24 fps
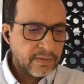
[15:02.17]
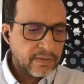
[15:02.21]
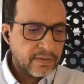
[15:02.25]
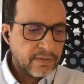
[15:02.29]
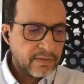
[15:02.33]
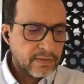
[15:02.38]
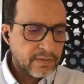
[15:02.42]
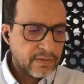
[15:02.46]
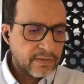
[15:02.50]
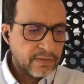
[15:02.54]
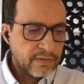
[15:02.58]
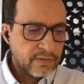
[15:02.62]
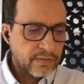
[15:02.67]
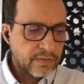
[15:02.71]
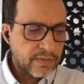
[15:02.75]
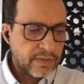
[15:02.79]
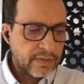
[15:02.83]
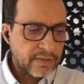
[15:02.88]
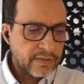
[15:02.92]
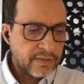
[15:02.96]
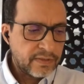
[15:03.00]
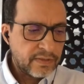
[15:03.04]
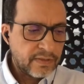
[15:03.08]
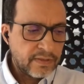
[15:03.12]
That's
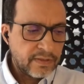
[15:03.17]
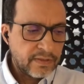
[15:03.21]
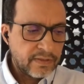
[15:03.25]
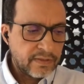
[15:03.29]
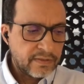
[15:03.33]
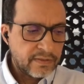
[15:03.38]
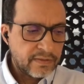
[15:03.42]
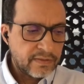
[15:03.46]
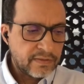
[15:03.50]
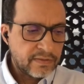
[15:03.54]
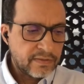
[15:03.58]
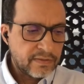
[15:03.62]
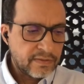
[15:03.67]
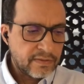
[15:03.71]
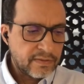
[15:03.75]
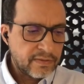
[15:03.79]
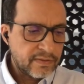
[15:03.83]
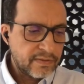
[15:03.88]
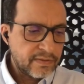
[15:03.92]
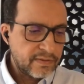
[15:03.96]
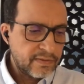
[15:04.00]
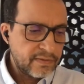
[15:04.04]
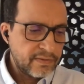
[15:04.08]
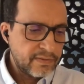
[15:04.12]
great. Yeah, that's
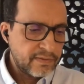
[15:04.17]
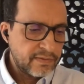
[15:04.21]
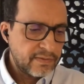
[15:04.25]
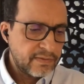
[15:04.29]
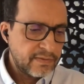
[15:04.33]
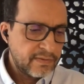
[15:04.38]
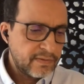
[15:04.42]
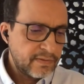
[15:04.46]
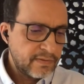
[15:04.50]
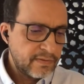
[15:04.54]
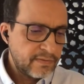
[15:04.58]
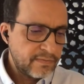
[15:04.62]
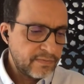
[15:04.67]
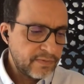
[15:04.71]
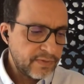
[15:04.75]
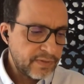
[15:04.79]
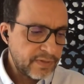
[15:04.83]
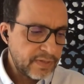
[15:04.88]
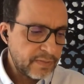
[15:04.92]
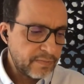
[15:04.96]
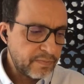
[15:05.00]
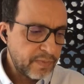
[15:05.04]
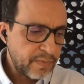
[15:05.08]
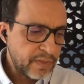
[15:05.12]
very
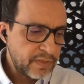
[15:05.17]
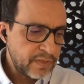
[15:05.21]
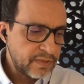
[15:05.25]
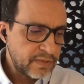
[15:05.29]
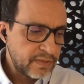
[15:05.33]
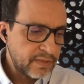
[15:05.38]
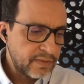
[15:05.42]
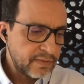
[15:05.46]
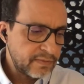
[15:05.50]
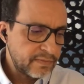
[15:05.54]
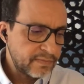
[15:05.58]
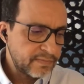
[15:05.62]
amazing.